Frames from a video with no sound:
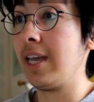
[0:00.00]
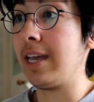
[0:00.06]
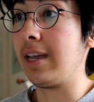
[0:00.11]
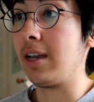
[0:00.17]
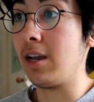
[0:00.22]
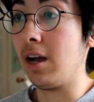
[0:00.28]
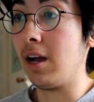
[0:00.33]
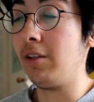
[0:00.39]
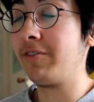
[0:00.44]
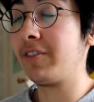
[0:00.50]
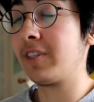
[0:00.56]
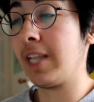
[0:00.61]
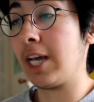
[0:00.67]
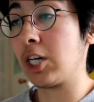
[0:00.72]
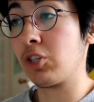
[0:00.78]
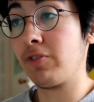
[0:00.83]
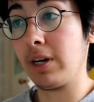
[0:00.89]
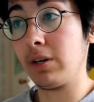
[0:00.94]

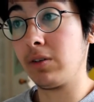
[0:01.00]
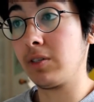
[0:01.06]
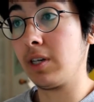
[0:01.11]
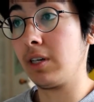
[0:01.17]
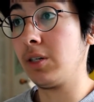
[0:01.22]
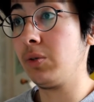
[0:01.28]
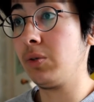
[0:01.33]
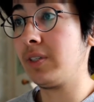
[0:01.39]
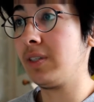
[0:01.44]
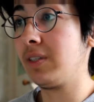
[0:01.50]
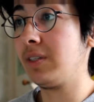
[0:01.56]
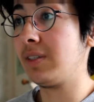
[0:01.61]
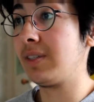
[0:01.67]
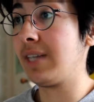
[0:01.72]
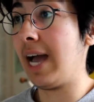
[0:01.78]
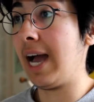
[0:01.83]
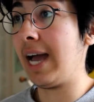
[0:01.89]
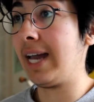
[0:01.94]

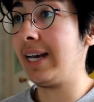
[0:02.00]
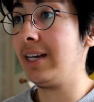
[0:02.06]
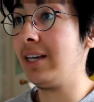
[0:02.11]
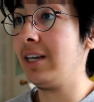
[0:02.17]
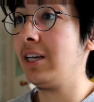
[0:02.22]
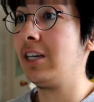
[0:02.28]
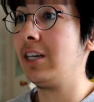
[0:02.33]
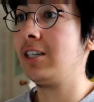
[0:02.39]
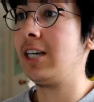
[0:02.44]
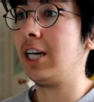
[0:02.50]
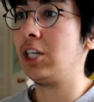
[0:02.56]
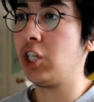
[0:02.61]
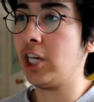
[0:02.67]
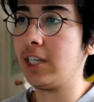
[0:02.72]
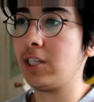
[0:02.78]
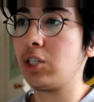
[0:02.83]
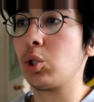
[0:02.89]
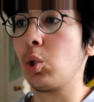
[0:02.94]
engulf/phagocytosis and
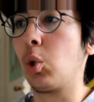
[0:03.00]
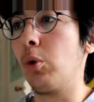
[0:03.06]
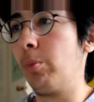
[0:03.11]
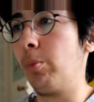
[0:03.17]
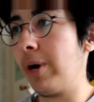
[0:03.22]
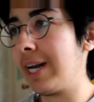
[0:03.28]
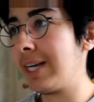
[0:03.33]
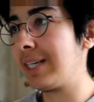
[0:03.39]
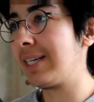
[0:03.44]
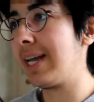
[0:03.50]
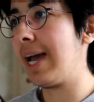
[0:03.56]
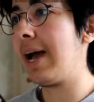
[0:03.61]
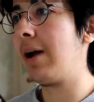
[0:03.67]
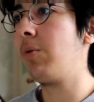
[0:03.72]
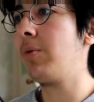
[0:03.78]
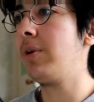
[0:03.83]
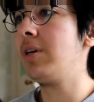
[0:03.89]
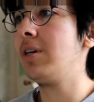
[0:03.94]
digest or break
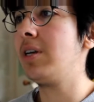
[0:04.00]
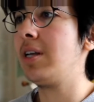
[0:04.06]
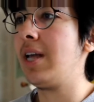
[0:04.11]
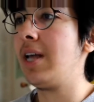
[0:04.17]
down